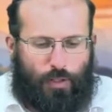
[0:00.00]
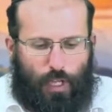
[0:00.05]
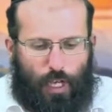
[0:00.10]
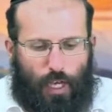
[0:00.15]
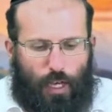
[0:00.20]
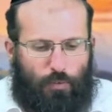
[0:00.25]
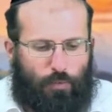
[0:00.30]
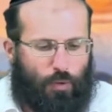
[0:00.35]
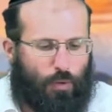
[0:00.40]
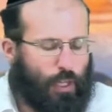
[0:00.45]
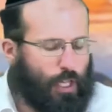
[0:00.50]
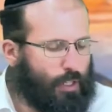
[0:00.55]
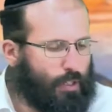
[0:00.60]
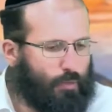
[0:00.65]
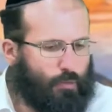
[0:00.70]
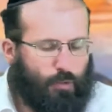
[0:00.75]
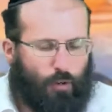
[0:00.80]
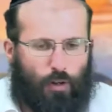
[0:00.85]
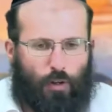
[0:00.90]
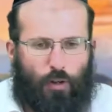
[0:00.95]
they have all their
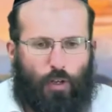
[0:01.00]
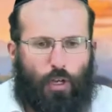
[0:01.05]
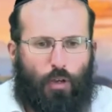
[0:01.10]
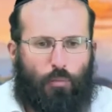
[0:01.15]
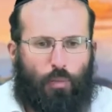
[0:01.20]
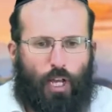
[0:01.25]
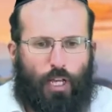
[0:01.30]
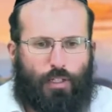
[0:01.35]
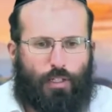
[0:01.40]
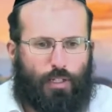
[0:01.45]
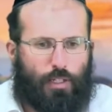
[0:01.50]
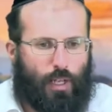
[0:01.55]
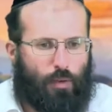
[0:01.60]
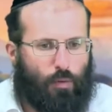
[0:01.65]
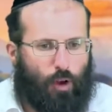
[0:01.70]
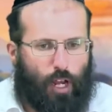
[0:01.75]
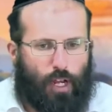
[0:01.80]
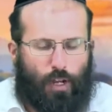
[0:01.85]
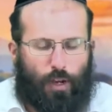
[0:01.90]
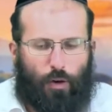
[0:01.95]
different places they write